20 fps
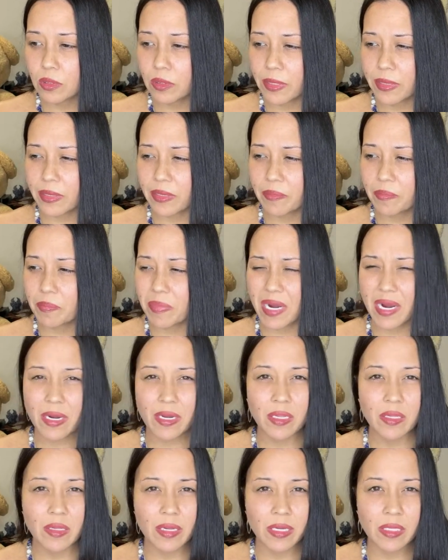like back
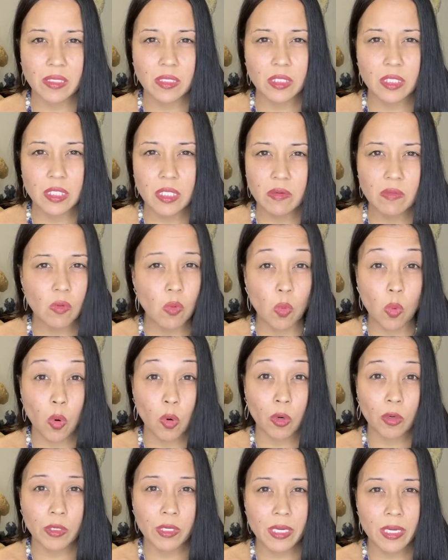in like the Civil
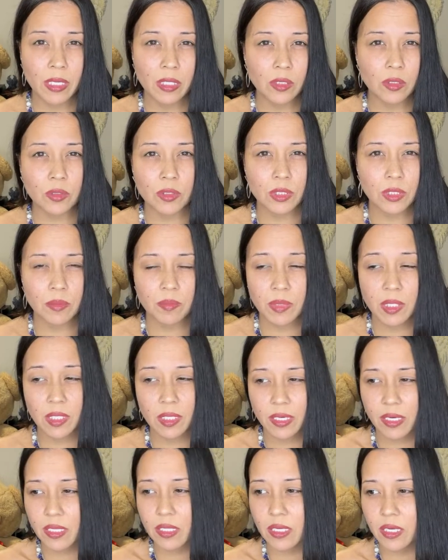War days or something
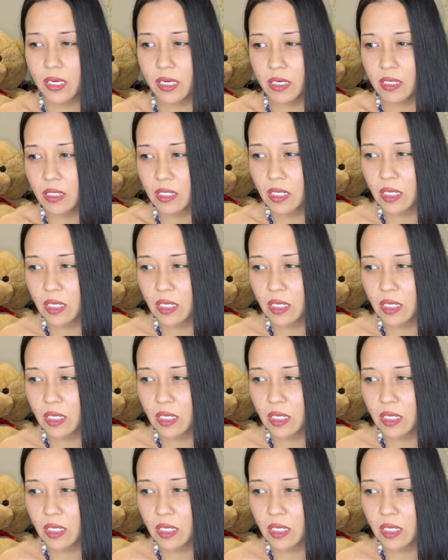like that.